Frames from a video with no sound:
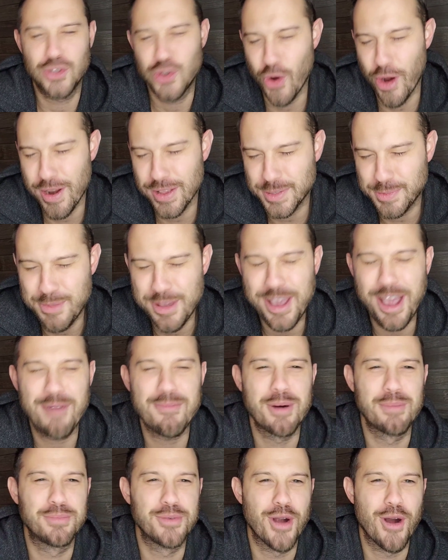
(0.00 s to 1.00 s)
Join us.
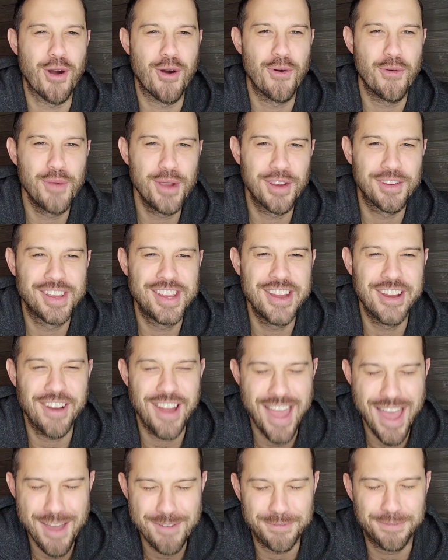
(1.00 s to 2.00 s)
Become a bro. We are
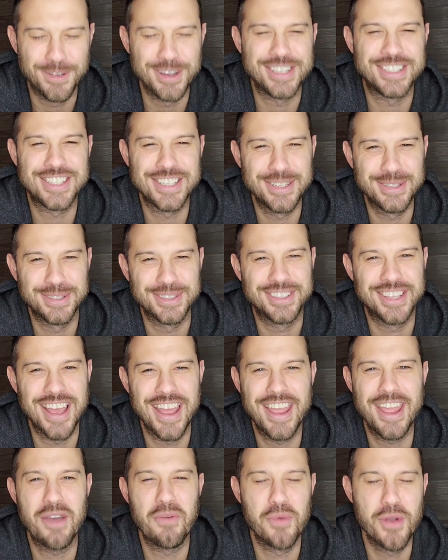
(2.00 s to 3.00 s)
here every single
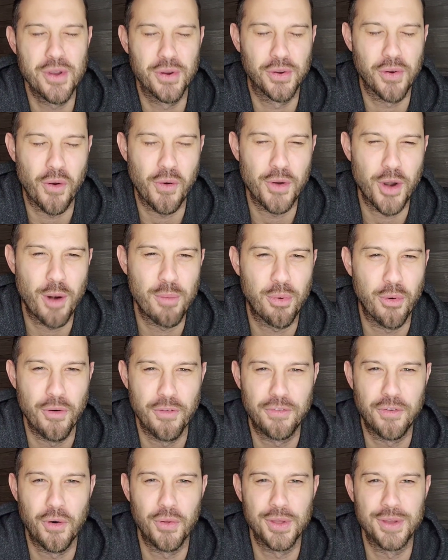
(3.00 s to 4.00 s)
day, and we are growing our
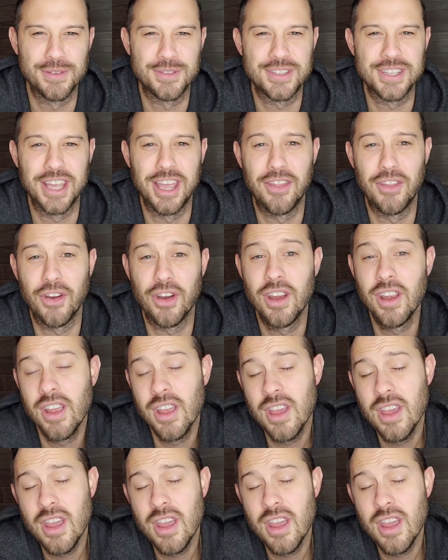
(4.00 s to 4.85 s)
portfolios together.